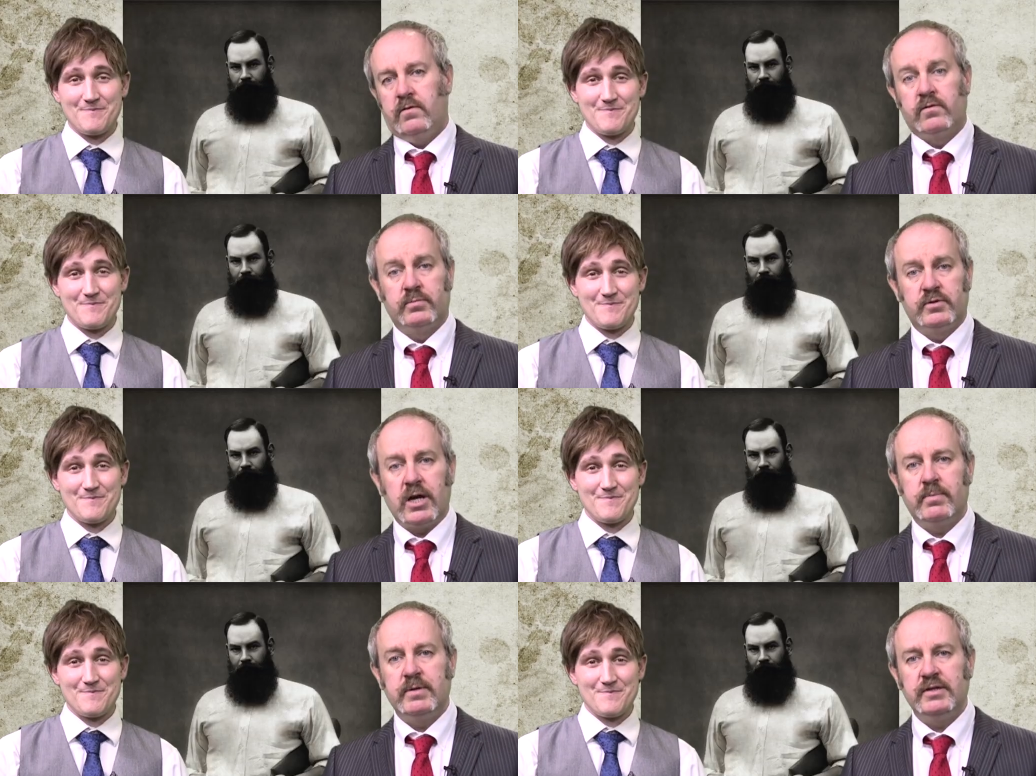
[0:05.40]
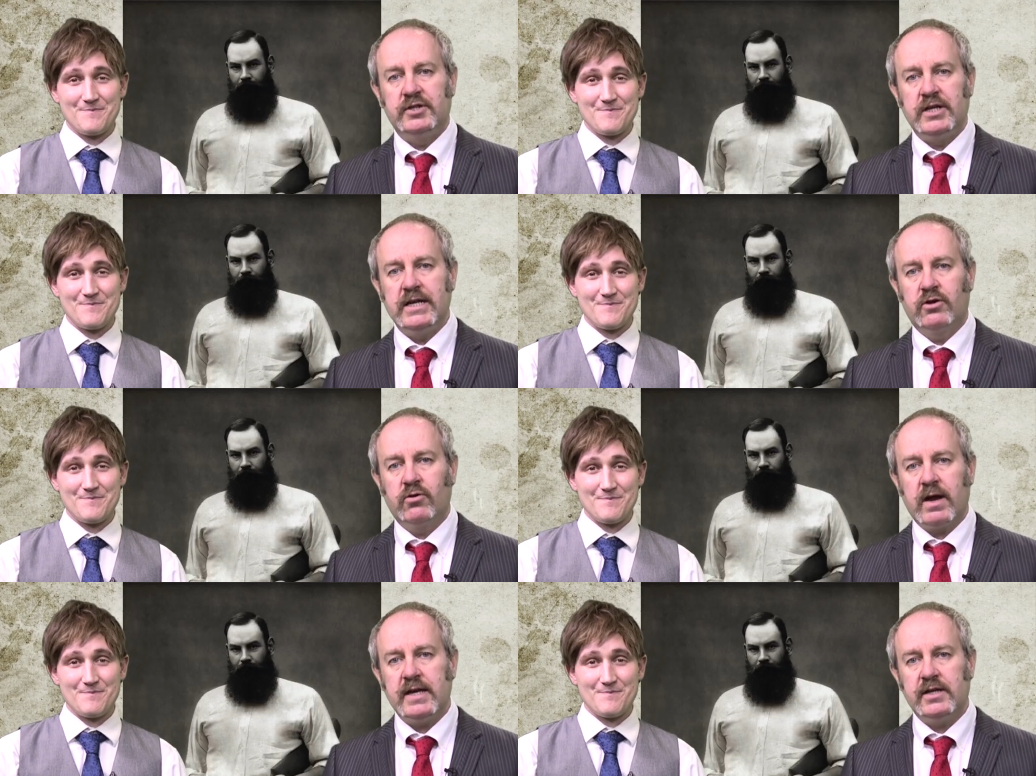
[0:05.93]
Speaker 1: From
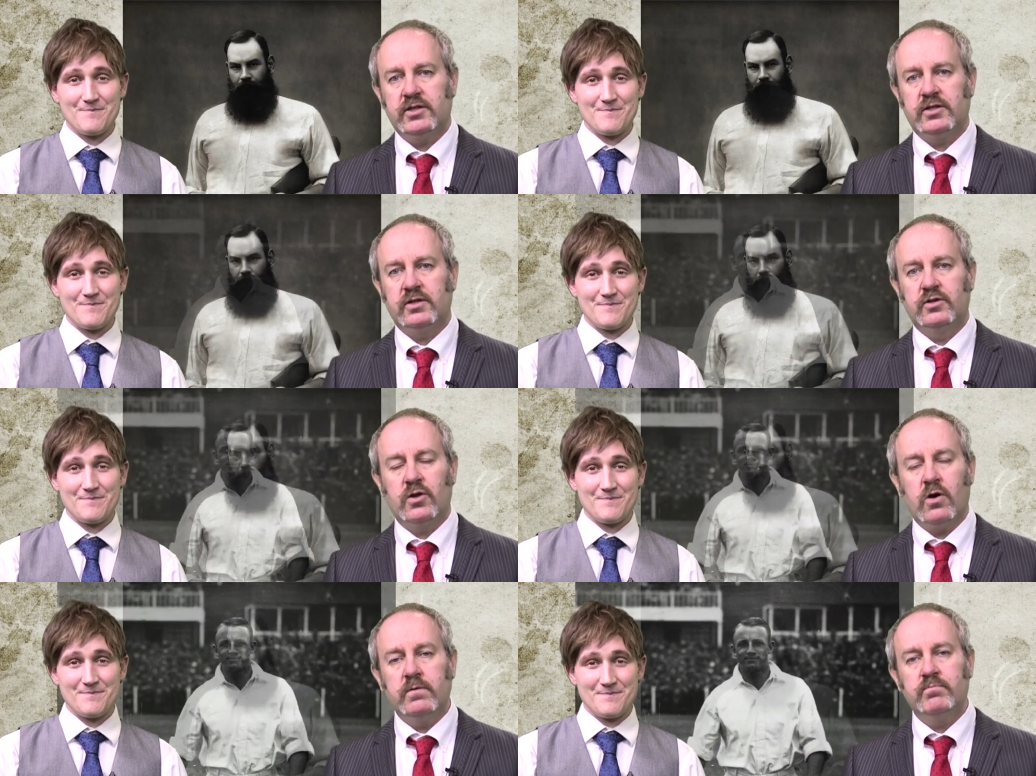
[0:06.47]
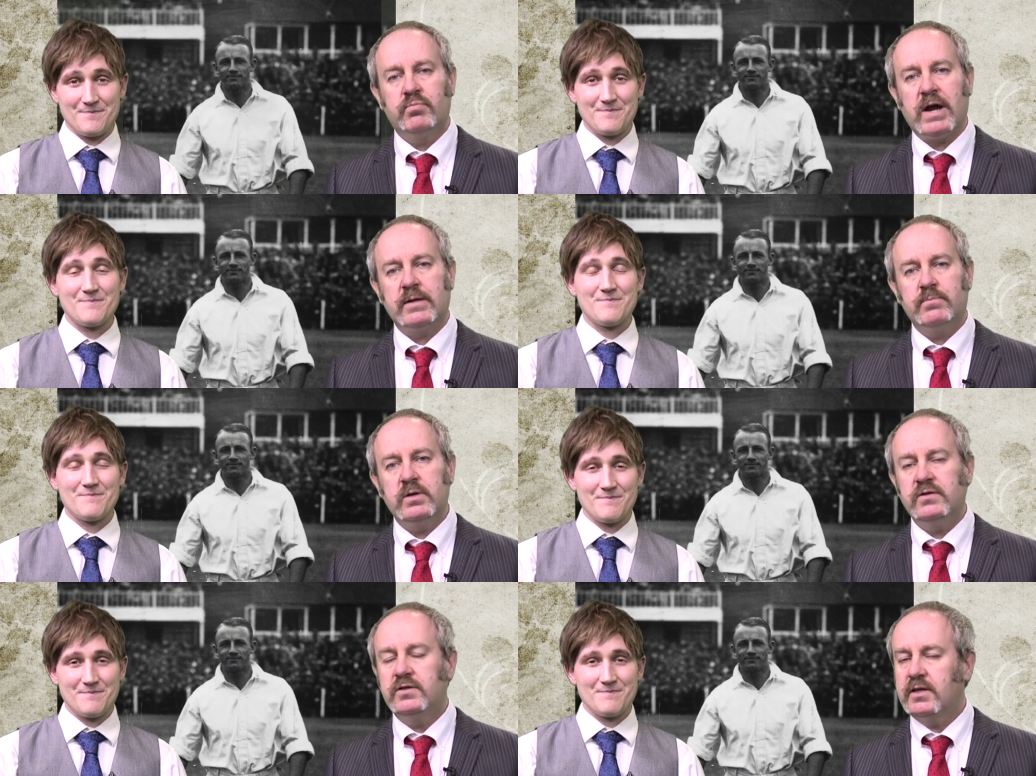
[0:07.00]
W.G. Grace to Don
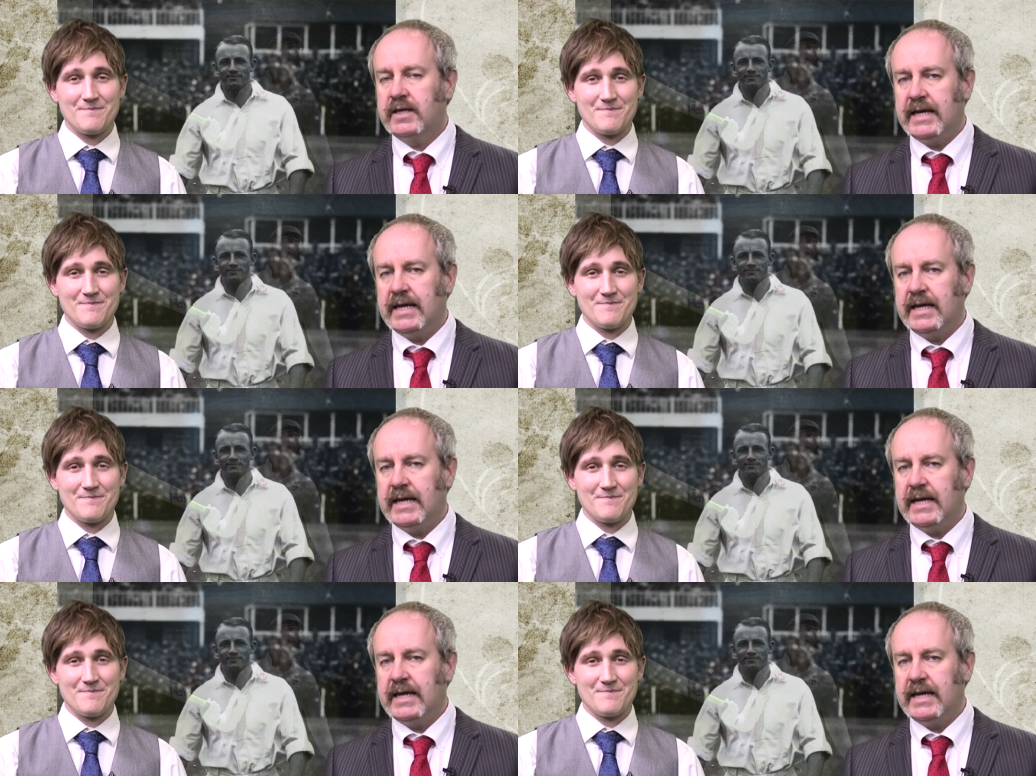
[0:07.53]
Bradman to